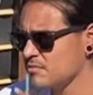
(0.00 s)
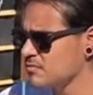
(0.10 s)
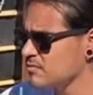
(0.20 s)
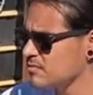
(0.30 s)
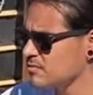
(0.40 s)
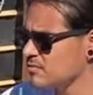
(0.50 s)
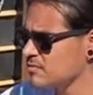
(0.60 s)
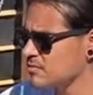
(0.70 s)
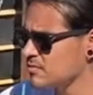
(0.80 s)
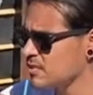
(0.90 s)

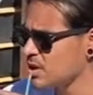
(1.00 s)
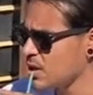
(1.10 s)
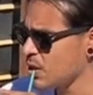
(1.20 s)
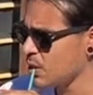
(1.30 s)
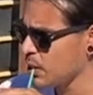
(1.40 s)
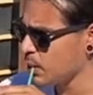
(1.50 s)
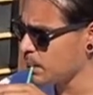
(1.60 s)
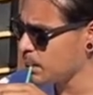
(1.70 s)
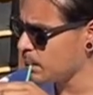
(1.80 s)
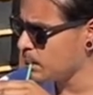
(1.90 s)

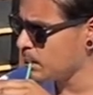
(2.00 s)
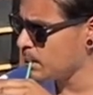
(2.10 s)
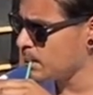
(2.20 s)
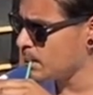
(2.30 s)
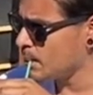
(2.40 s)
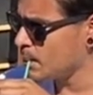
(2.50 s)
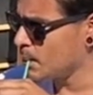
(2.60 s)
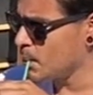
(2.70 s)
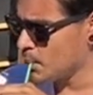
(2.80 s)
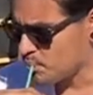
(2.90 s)
(silent)